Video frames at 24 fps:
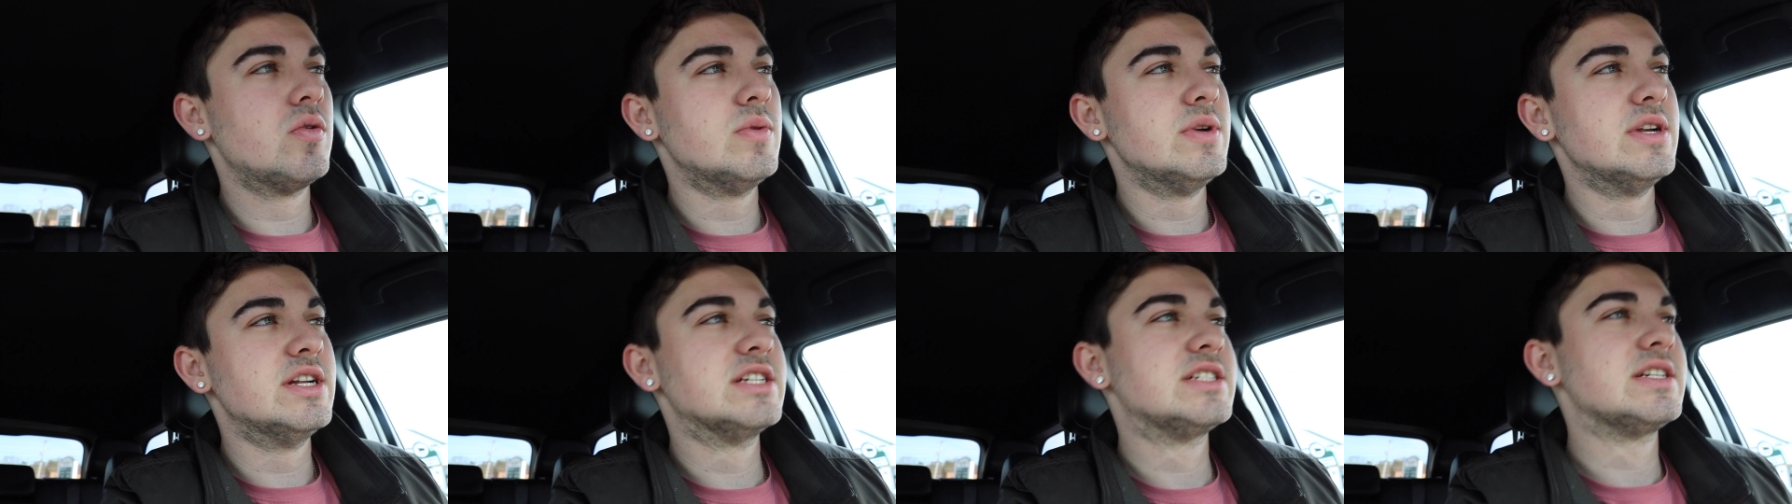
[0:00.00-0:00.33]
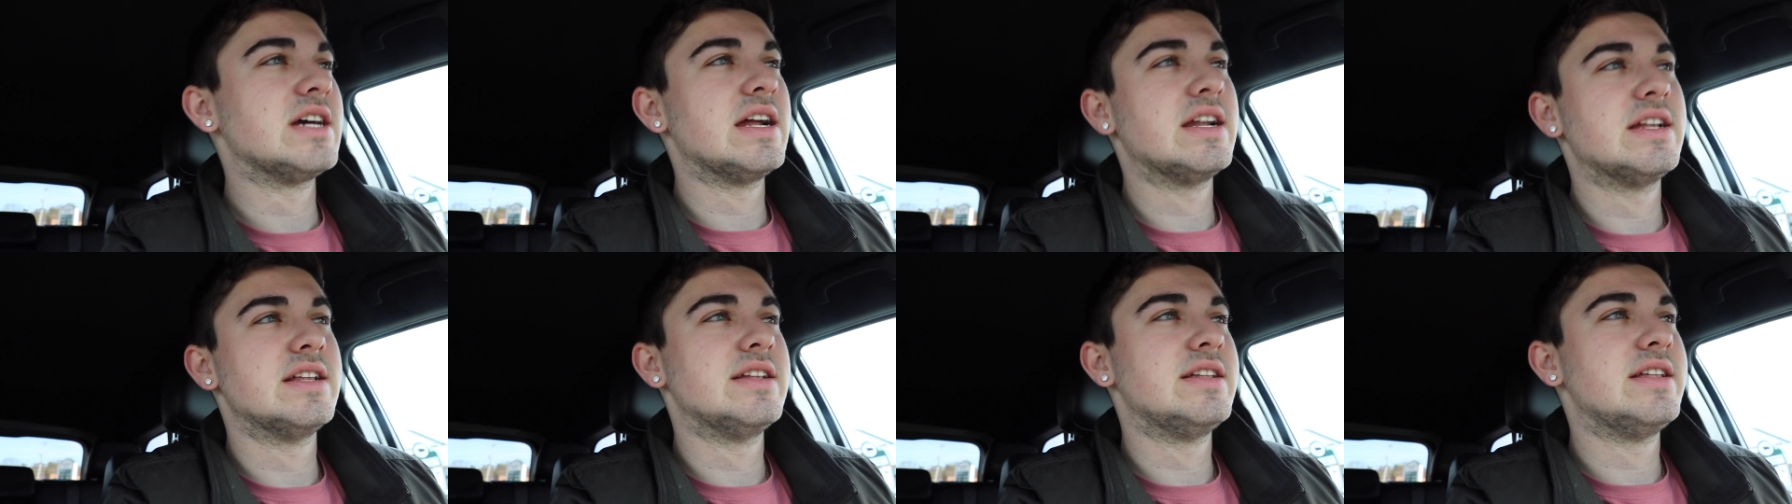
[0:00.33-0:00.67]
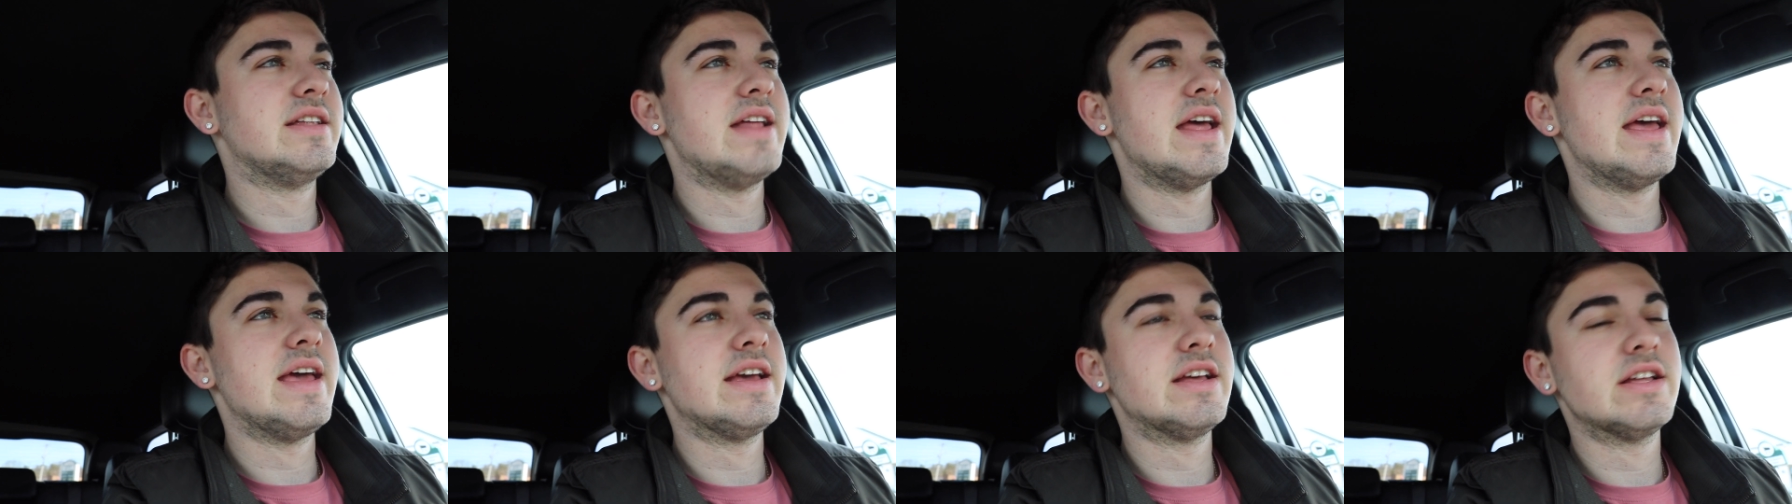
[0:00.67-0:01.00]
We decided
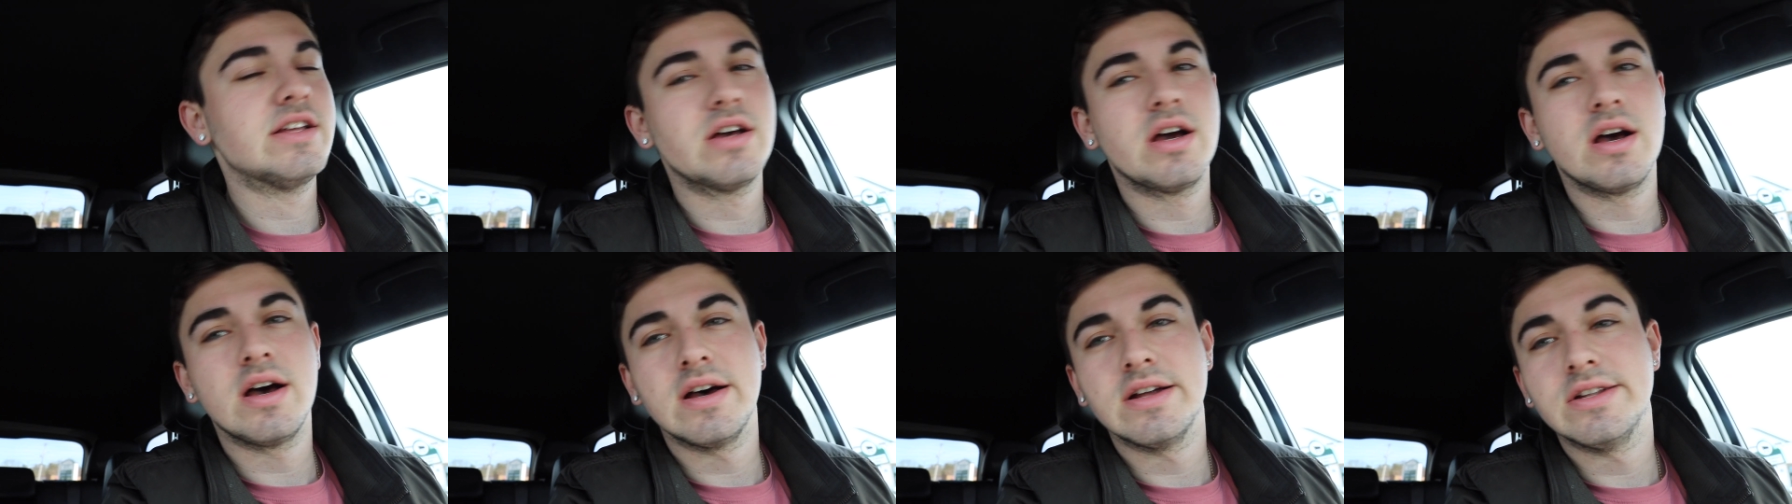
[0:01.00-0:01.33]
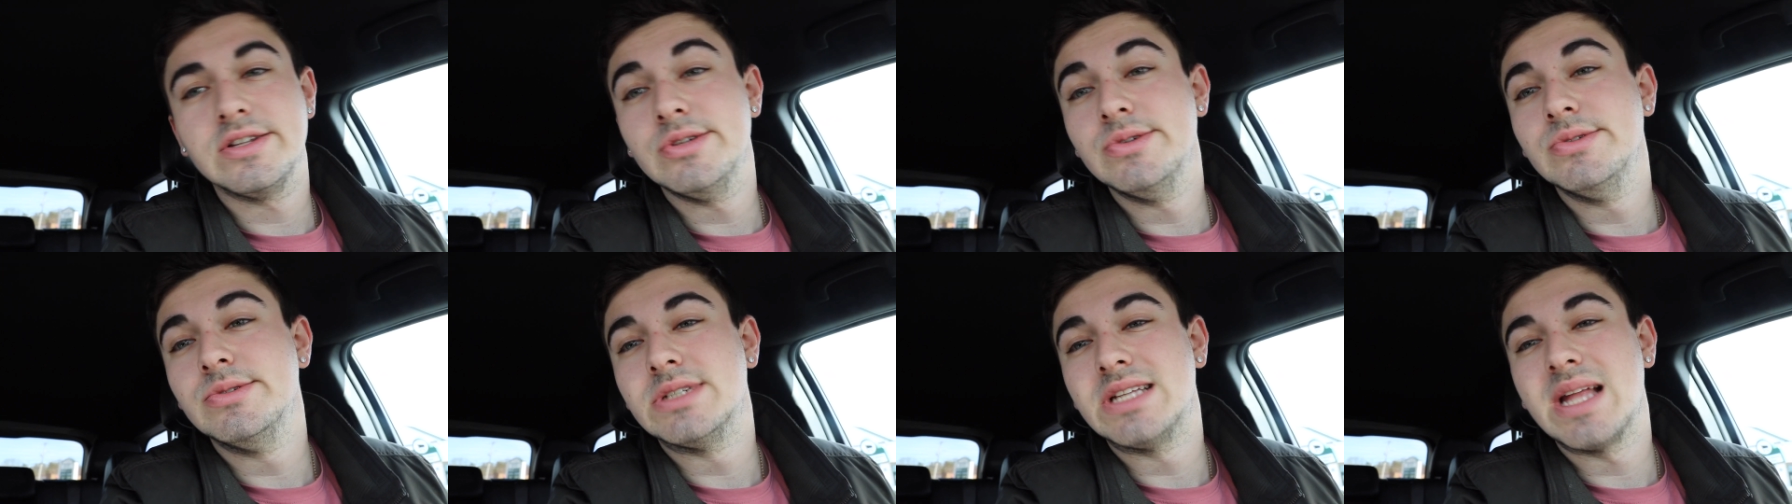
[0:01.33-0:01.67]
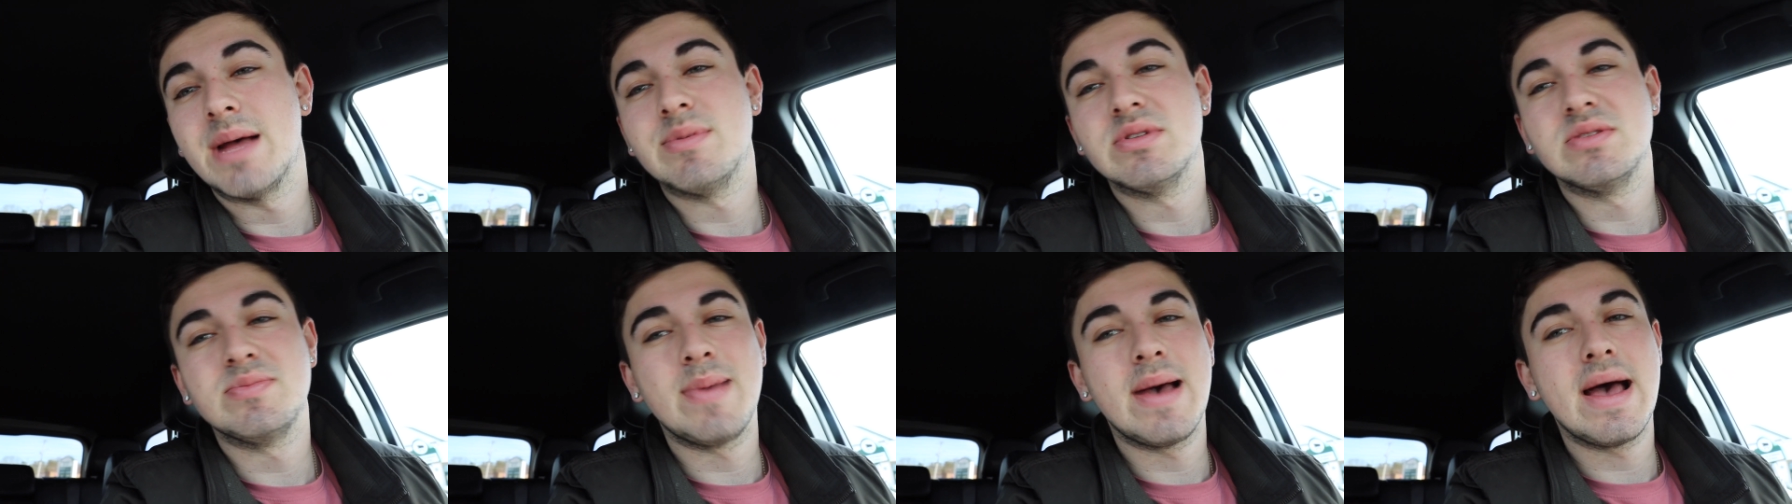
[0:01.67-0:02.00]
to take 2
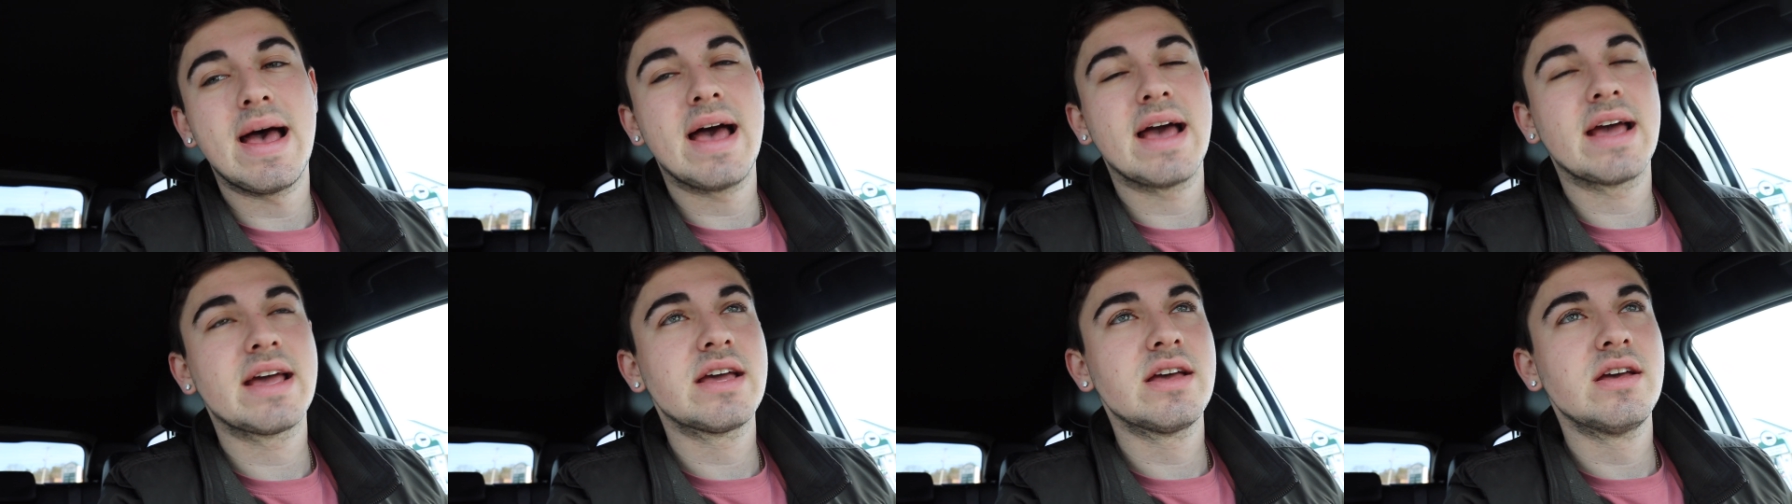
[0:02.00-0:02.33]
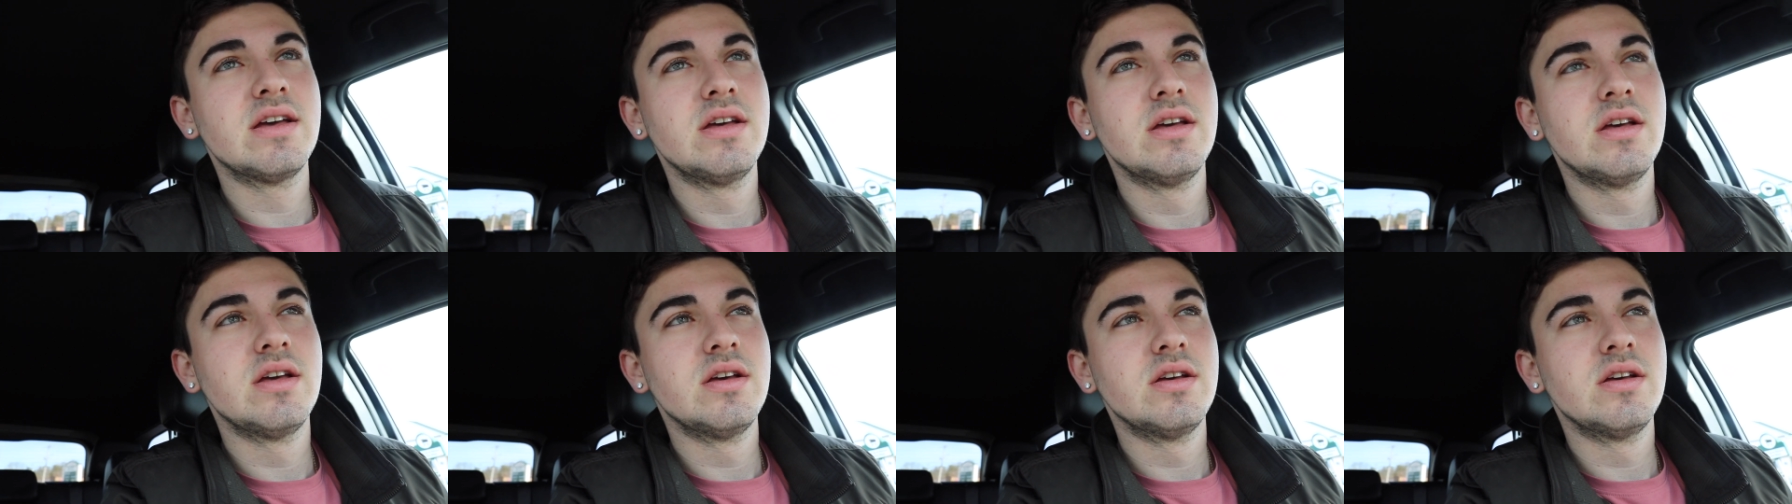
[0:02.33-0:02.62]
steps back